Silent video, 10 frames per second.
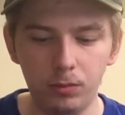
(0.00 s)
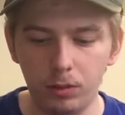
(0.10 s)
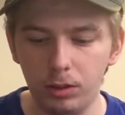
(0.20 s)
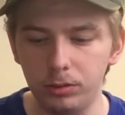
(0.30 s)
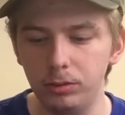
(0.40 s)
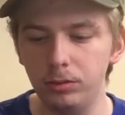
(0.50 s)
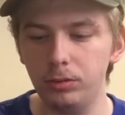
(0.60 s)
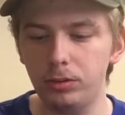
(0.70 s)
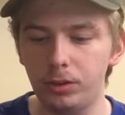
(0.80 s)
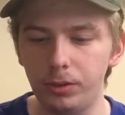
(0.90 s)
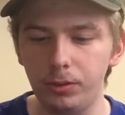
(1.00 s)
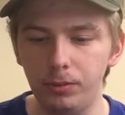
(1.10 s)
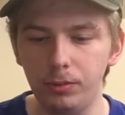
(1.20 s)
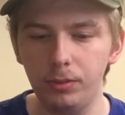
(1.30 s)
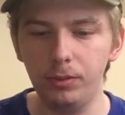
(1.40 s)
1, 2,
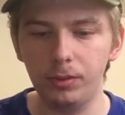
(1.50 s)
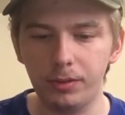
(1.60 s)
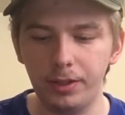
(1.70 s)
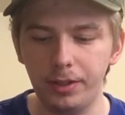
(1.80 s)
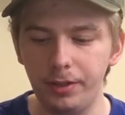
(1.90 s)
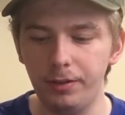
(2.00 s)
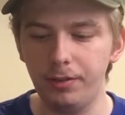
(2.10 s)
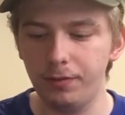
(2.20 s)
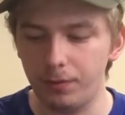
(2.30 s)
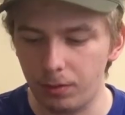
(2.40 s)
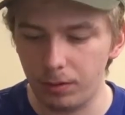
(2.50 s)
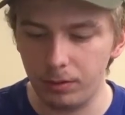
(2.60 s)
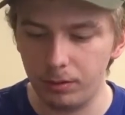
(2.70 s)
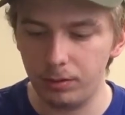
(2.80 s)
3, 4.